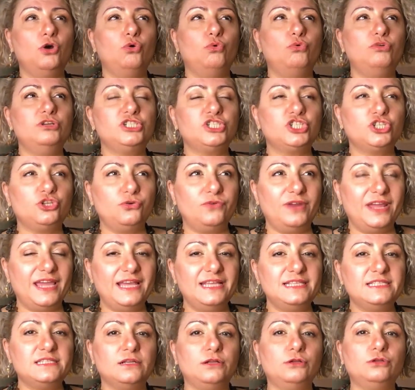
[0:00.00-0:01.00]
which
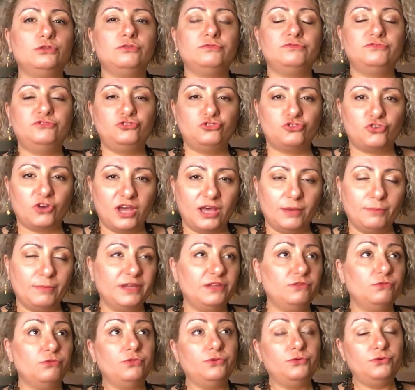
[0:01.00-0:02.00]
creates a lot of drama
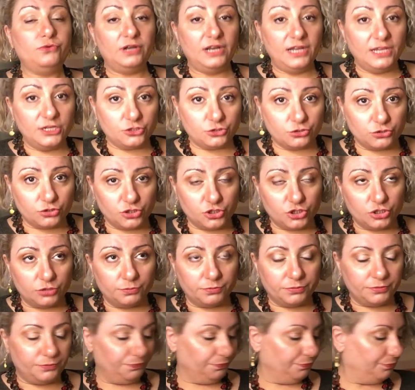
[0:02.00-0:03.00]
in the
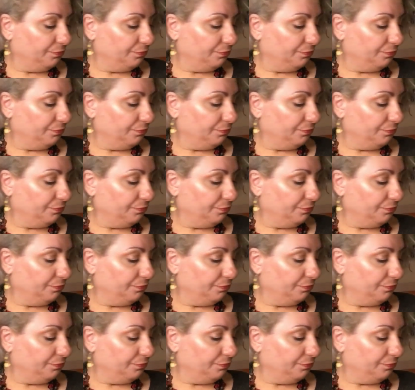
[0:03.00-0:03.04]
relationship.